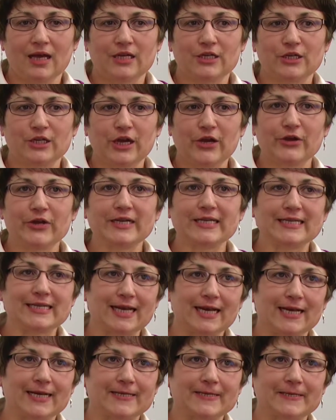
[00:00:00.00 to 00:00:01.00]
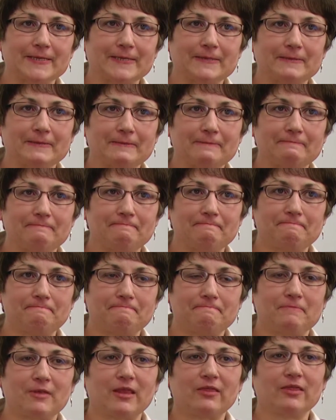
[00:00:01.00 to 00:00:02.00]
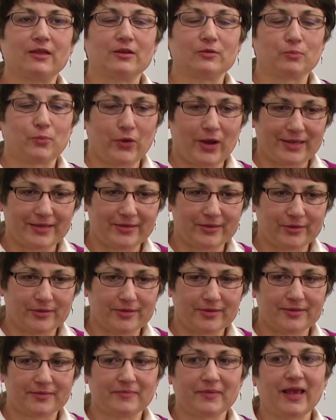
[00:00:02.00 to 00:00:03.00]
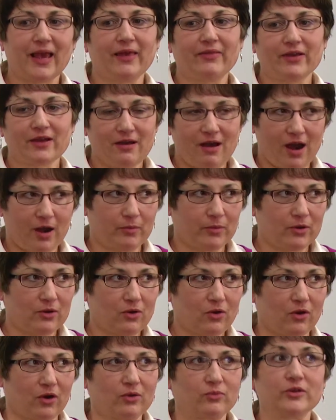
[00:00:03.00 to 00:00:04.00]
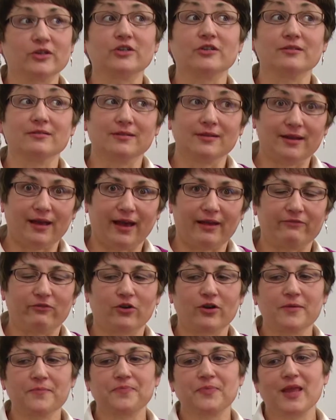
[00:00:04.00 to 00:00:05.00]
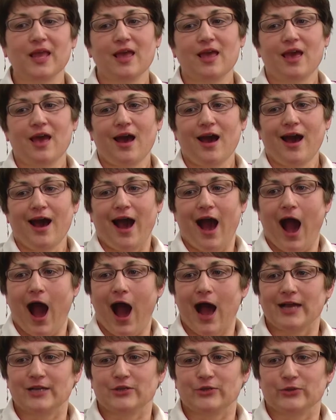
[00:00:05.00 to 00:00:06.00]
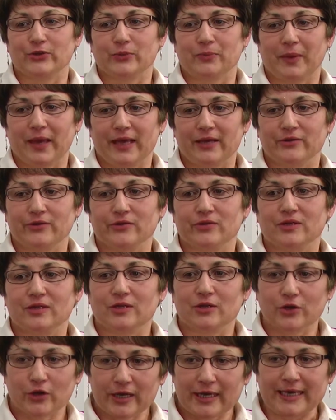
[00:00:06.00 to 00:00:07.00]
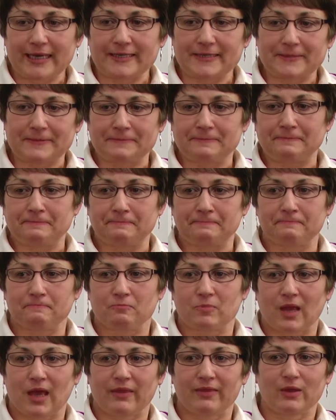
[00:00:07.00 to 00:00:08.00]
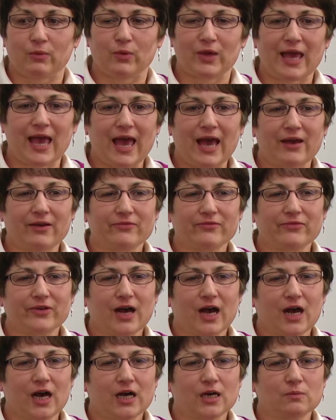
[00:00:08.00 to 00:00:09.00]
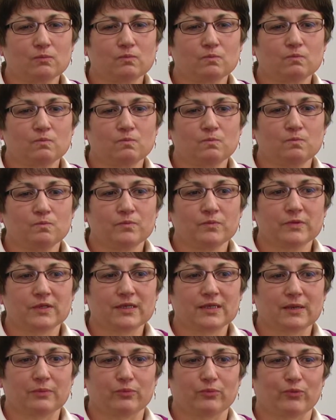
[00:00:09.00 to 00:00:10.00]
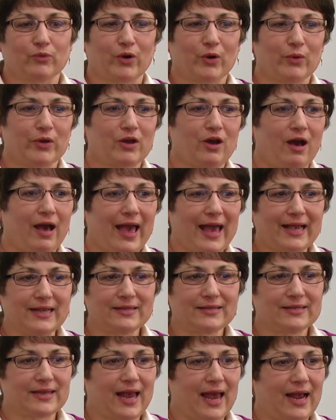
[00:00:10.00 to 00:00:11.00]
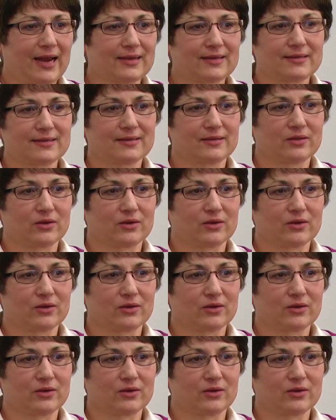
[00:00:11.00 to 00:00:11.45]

Sharon does the pretzels and the caramel corn, which is to die for. I do the bagels and the cookies. And then we have some what we call haystacks.